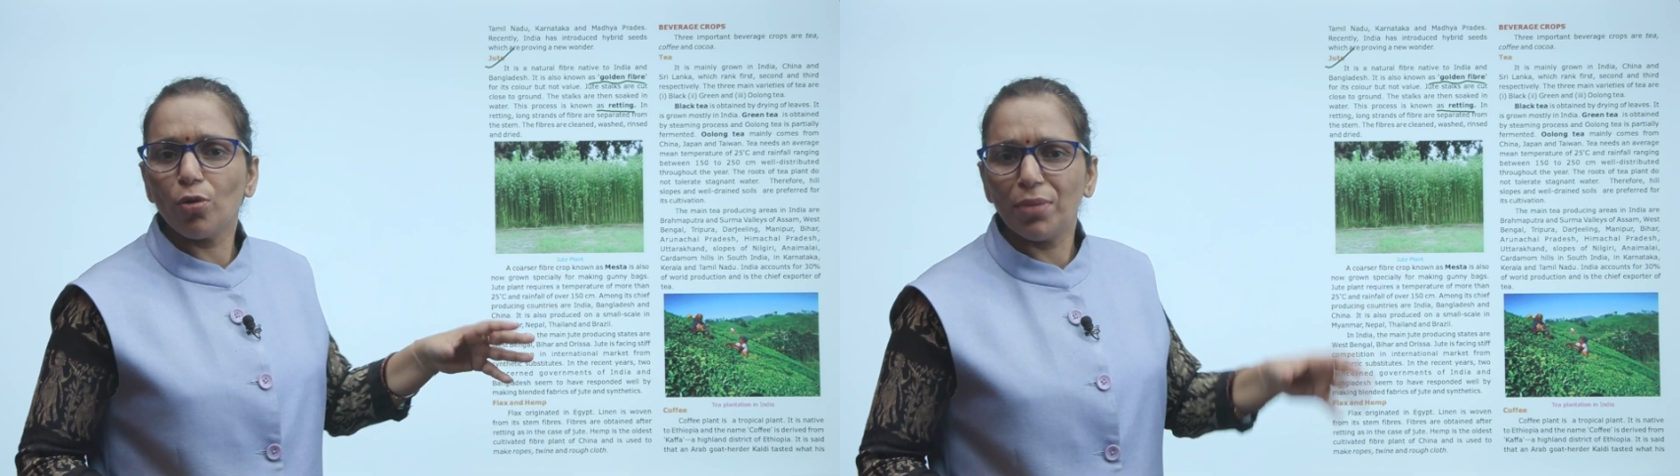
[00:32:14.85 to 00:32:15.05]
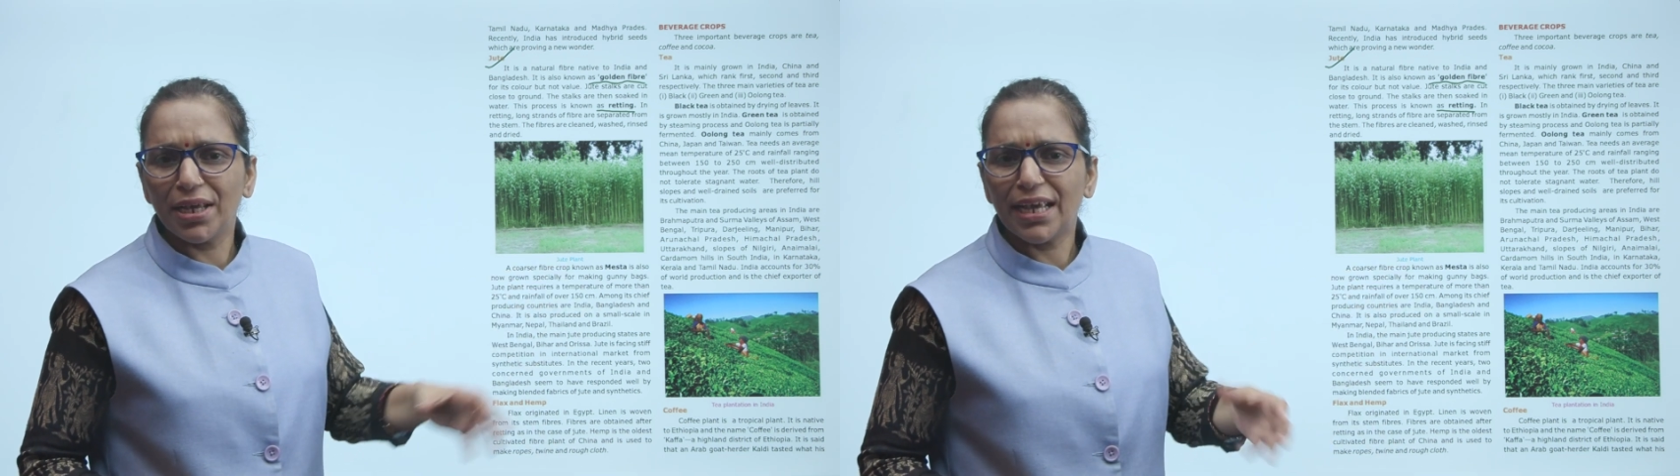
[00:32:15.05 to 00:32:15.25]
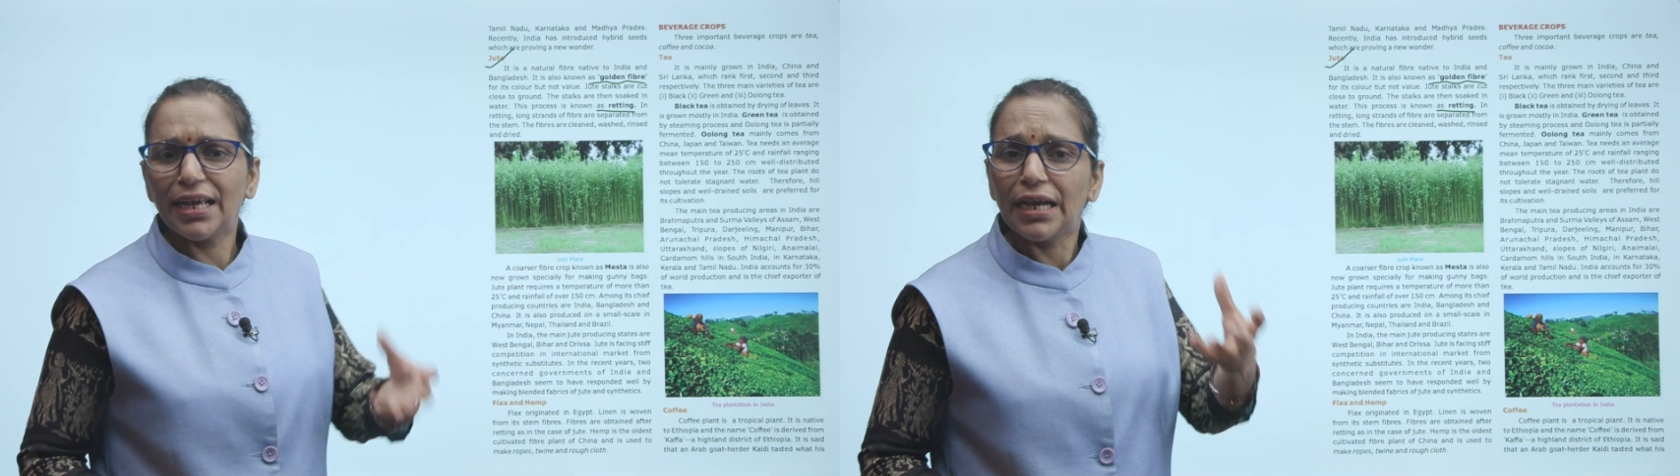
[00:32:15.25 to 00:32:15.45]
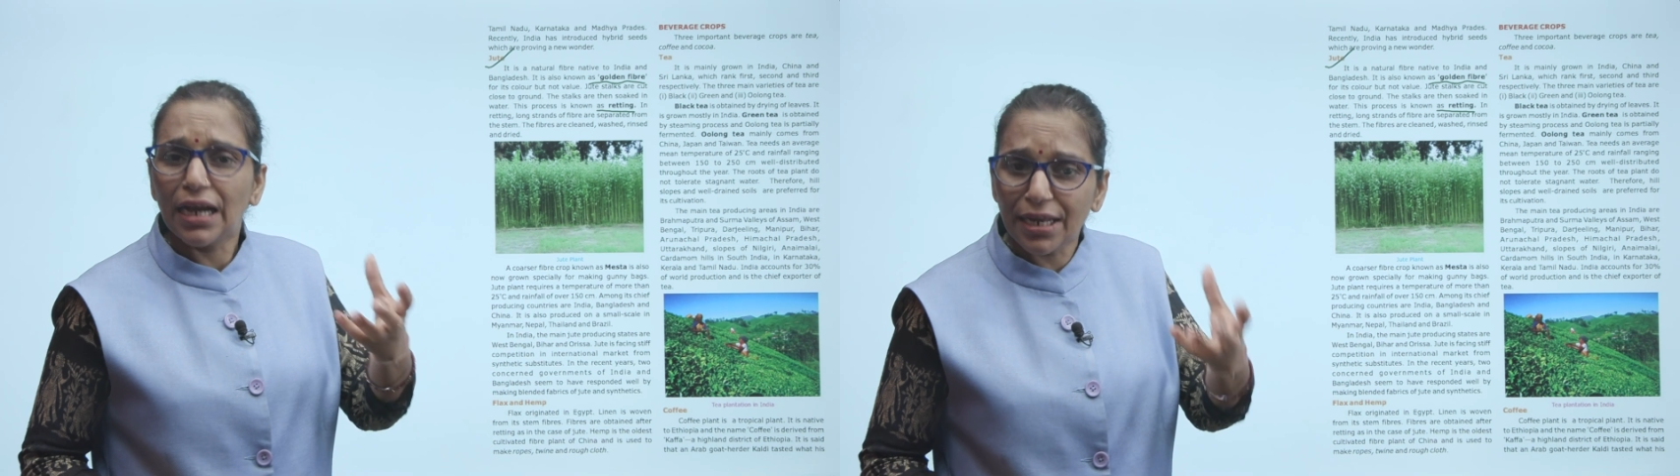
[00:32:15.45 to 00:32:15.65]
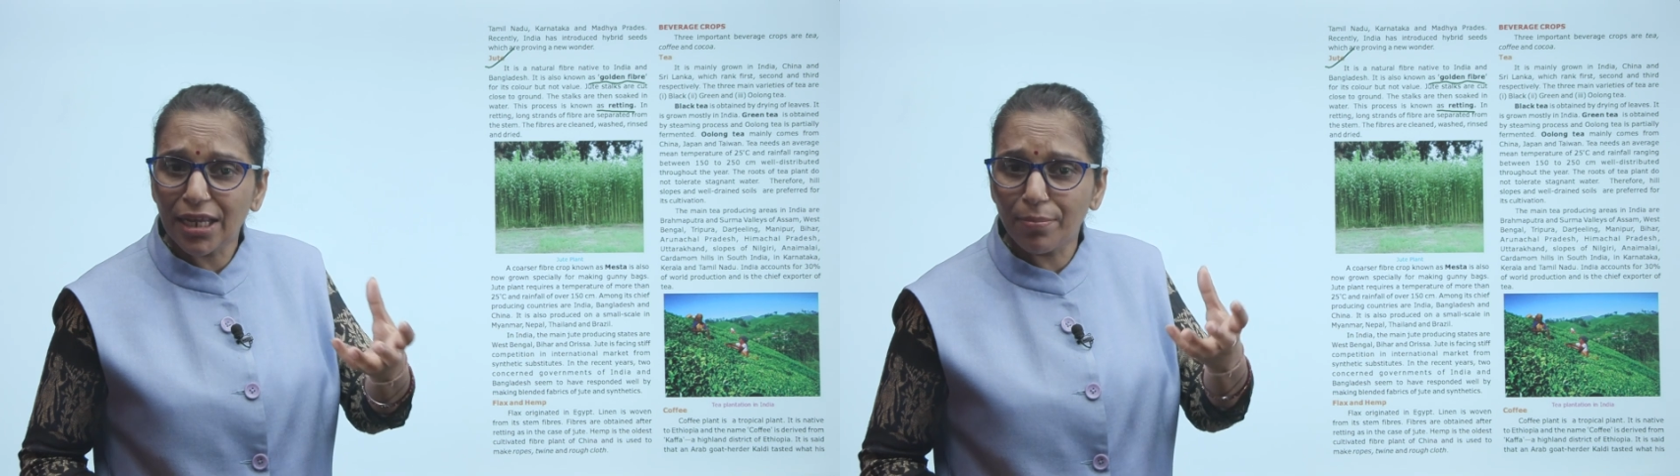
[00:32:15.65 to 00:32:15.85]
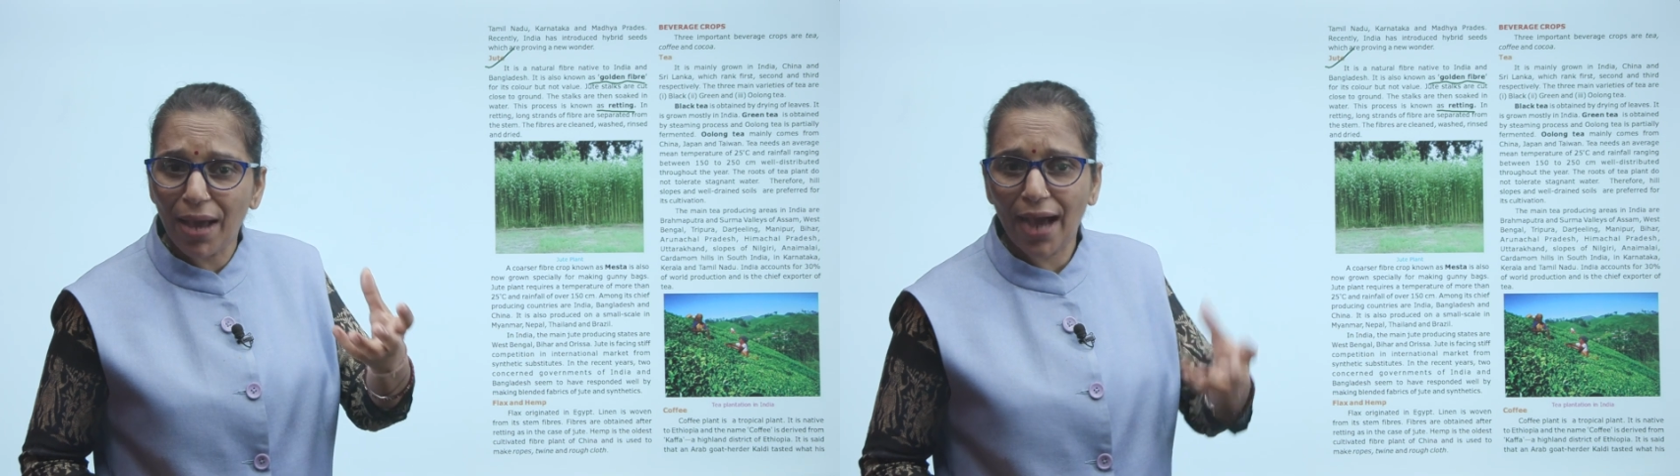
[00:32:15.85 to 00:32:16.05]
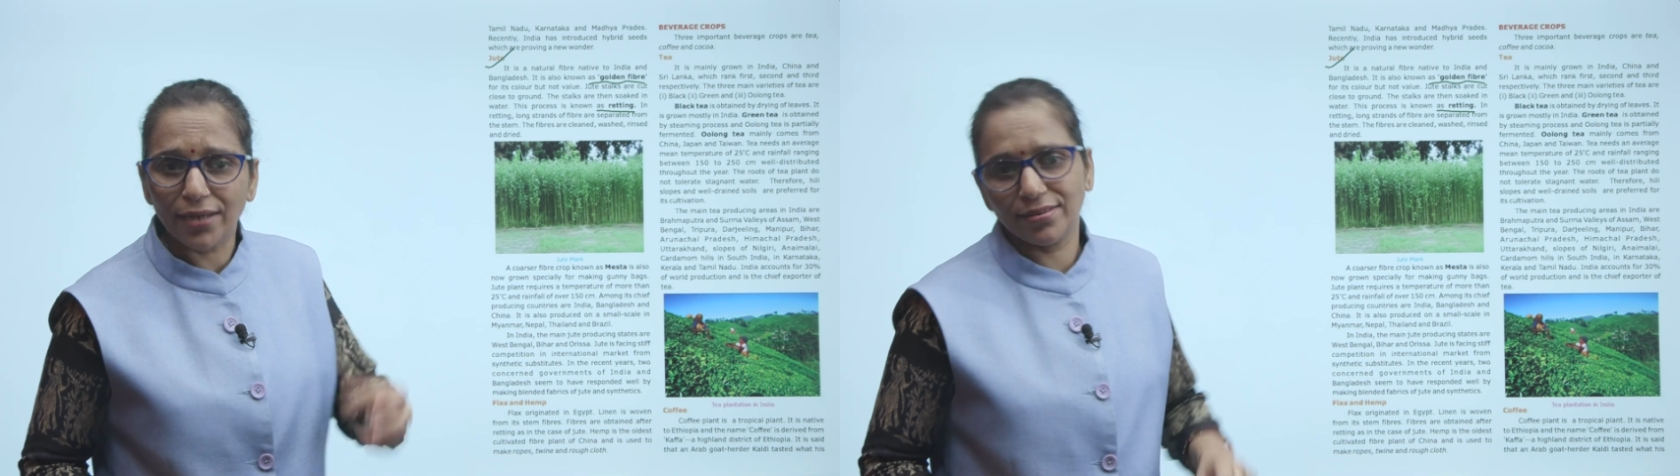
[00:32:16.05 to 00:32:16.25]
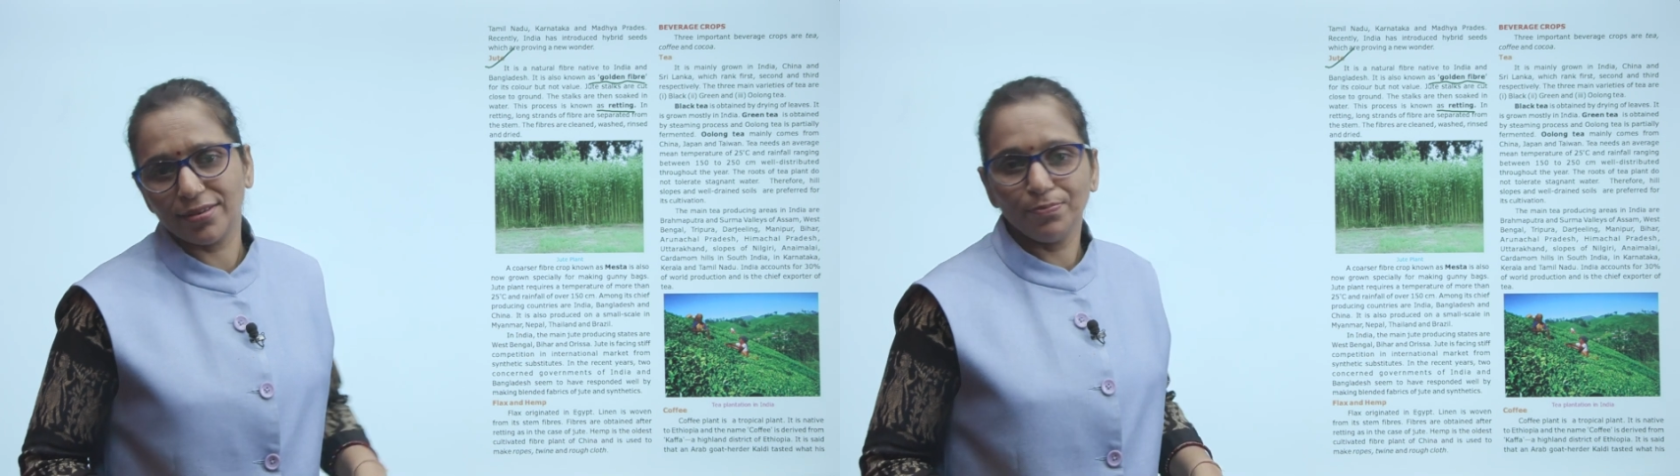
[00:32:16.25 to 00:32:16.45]
making gunny
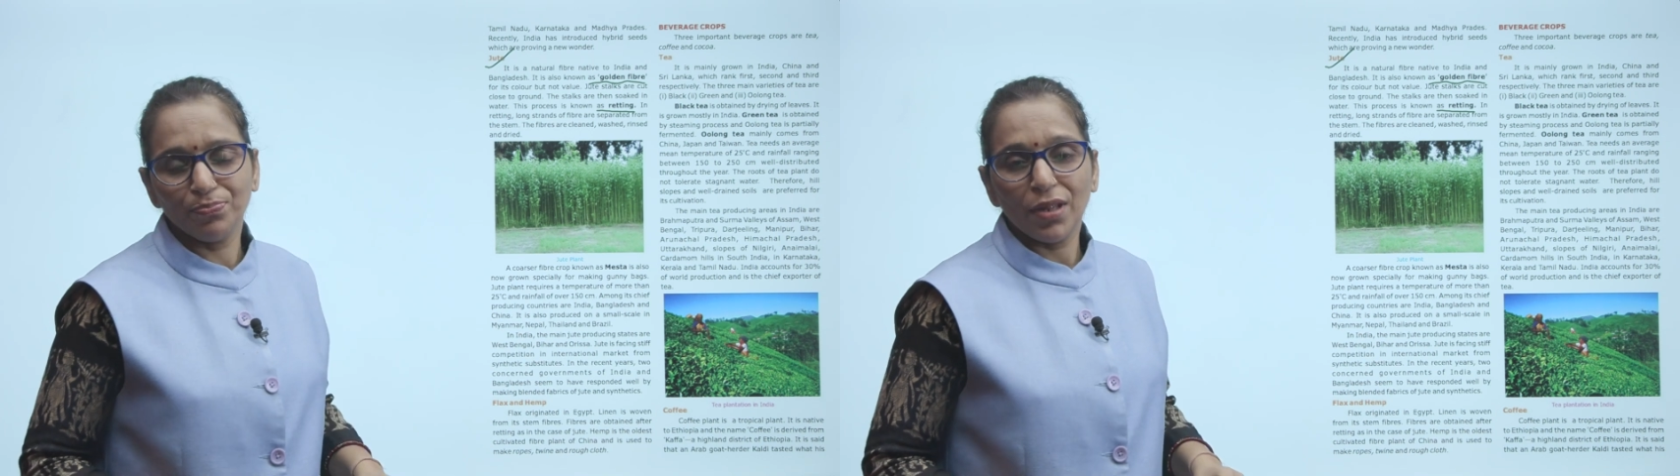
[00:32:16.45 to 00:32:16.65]
bags,